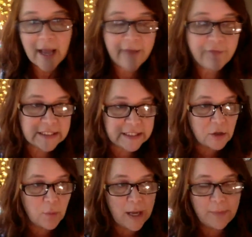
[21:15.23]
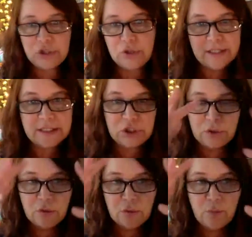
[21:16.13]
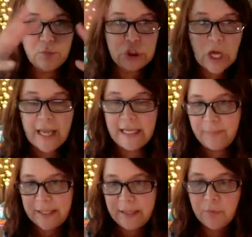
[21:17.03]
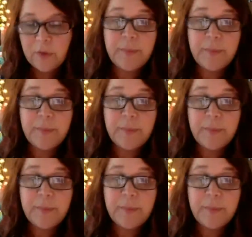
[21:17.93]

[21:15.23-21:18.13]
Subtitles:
every single publisher has the